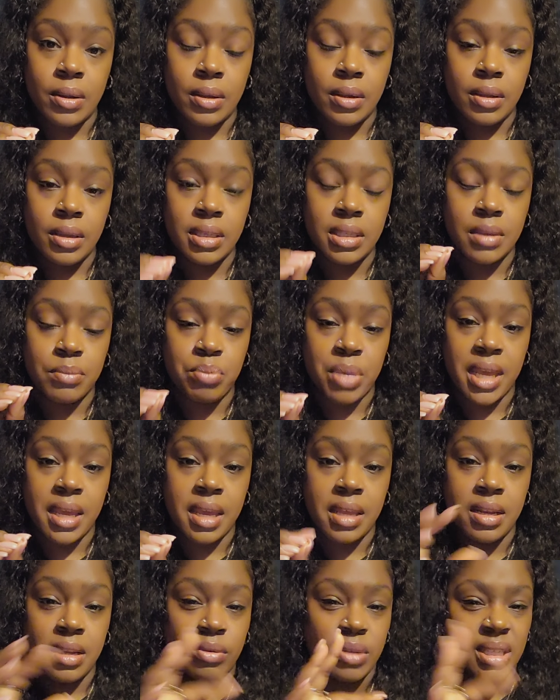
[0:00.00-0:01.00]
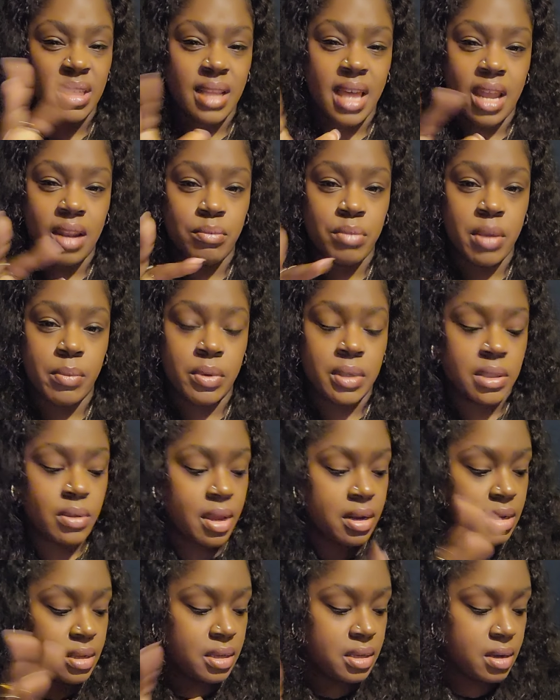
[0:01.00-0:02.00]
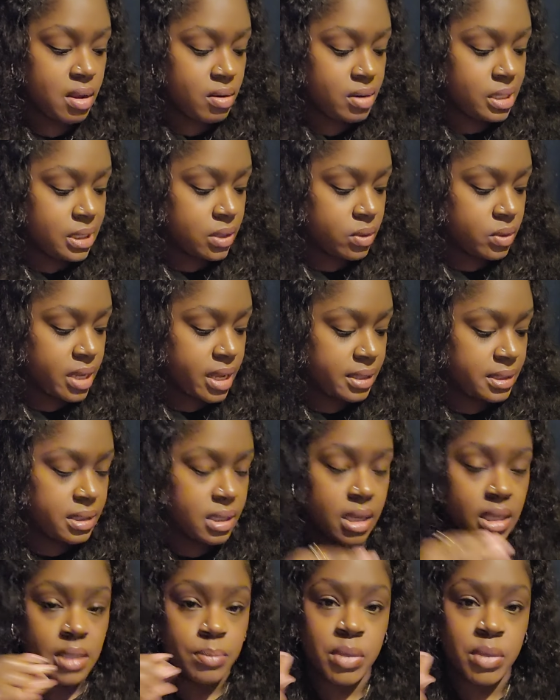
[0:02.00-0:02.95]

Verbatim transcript: It's a band and it was a lot of members, so I didn't get all these zodiac signs.